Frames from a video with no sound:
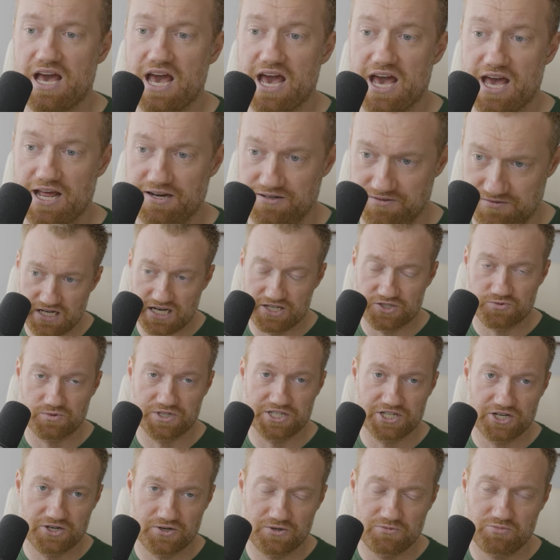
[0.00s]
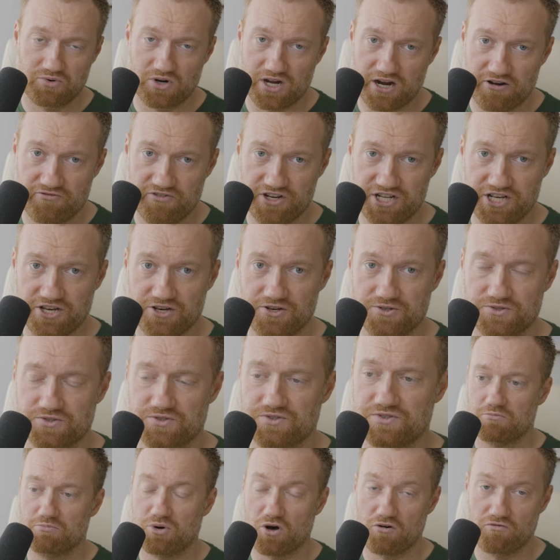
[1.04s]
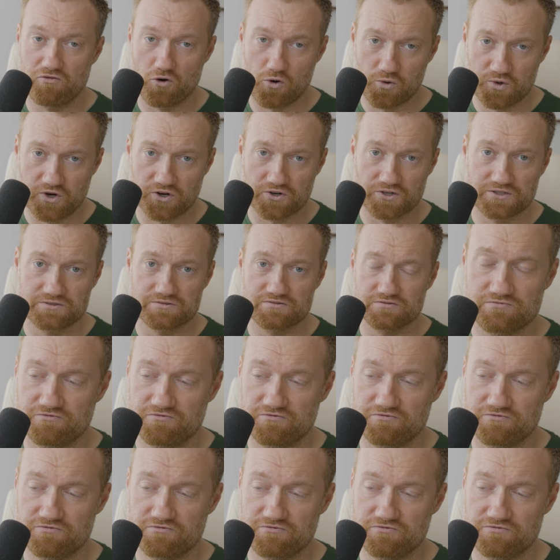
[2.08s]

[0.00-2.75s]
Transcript: And as we know, prior videos, Paul Volcker,